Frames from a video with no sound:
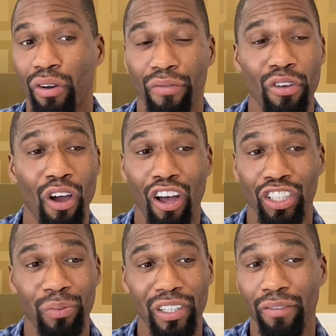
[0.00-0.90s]
If you
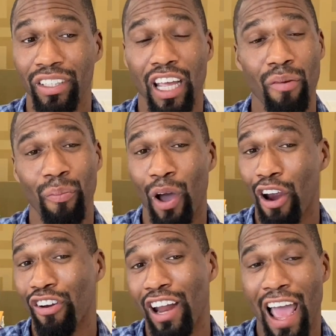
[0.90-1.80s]
ask me, if you say,
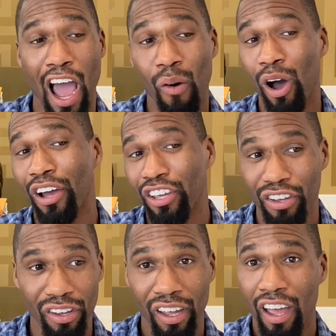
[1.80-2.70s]
Byron, how are
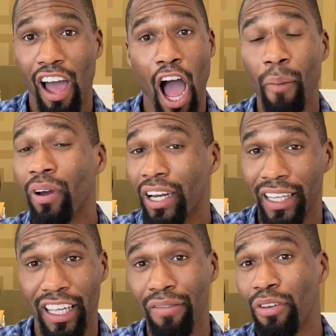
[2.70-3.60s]
you? I'm going
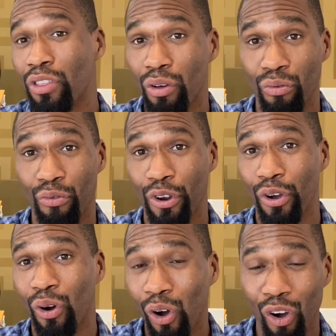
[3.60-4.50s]
to give you the
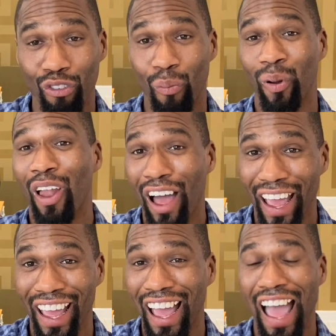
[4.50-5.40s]
real
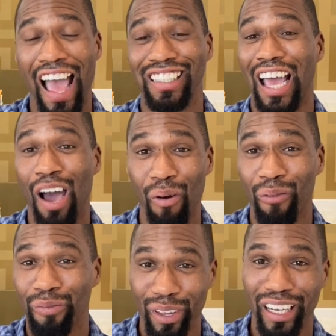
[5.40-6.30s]
reply as how
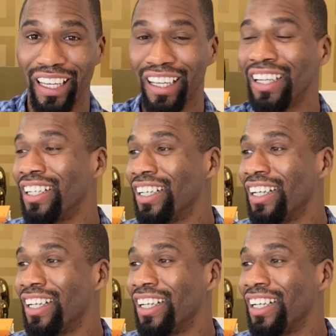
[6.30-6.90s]
I'm feeling.